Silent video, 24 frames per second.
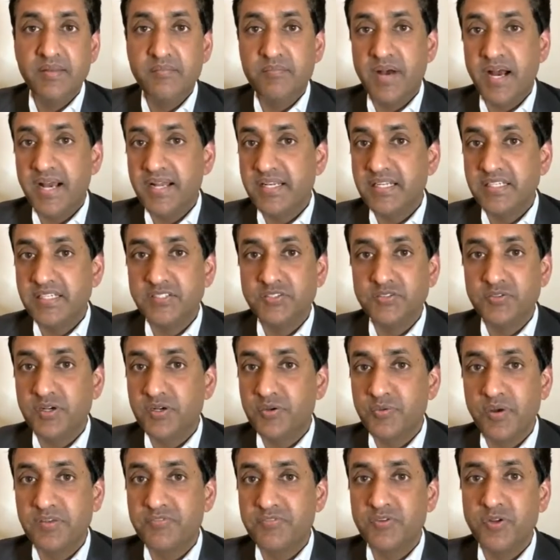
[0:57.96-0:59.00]
in my
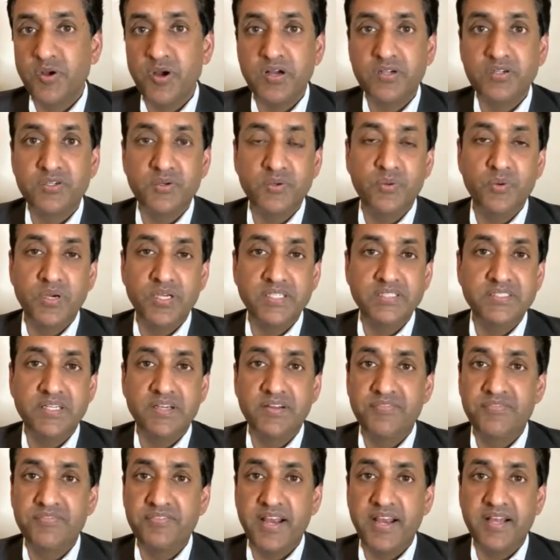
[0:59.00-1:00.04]
district who I've talked to who isn't
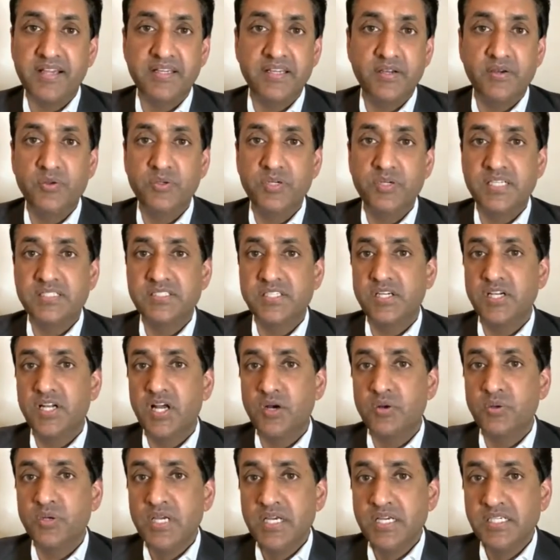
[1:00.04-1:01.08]
affected, who doesn't
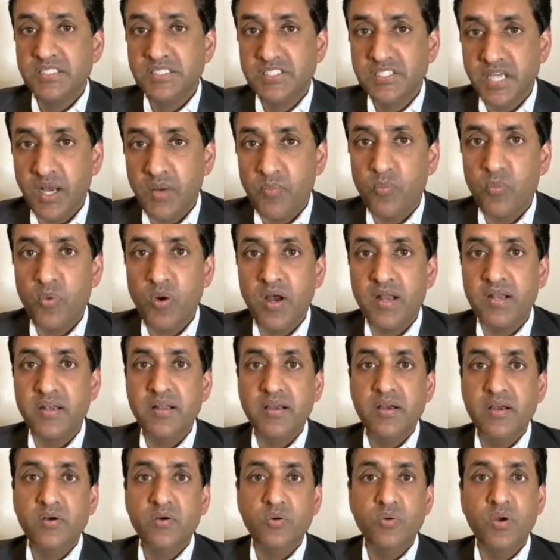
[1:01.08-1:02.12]
know someone
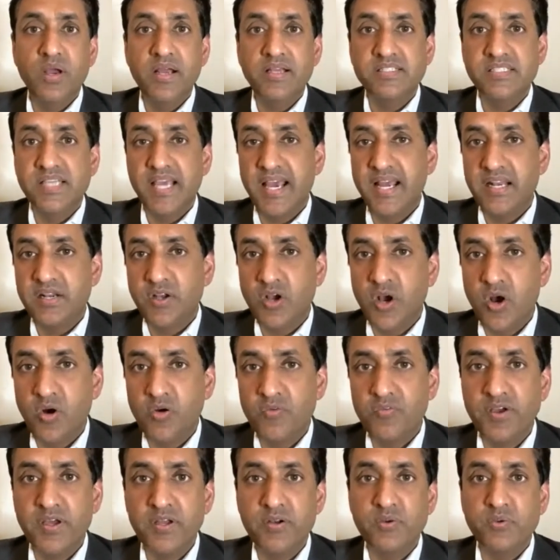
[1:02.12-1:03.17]
who has had
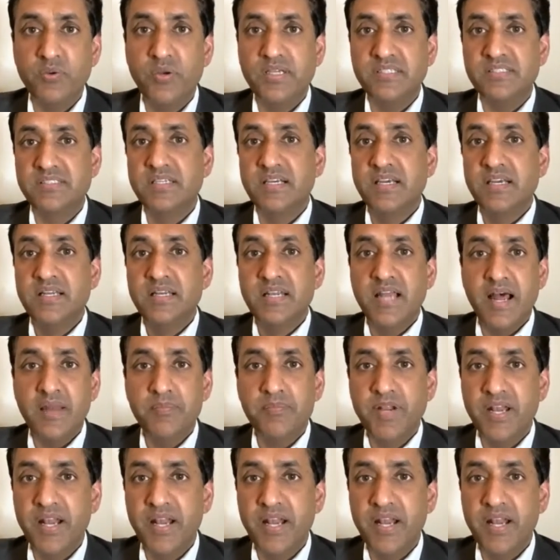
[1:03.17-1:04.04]
COVID, who has not